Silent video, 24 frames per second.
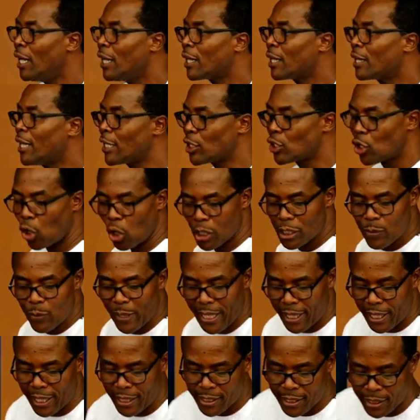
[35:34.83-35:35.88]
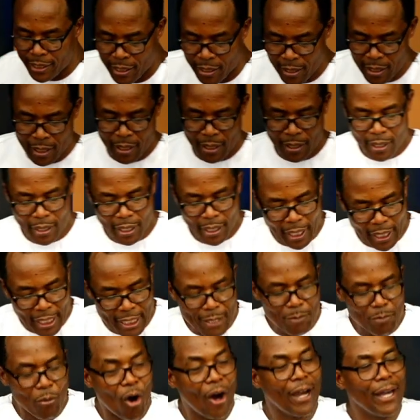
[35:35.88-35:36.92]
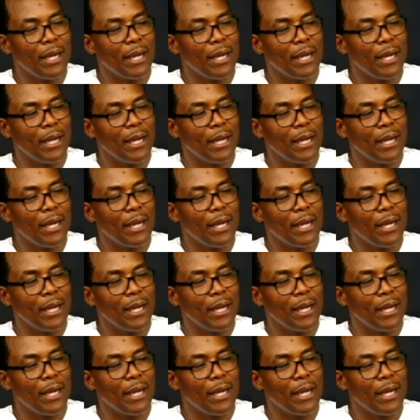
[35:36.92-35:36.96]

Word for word: that goes with it is more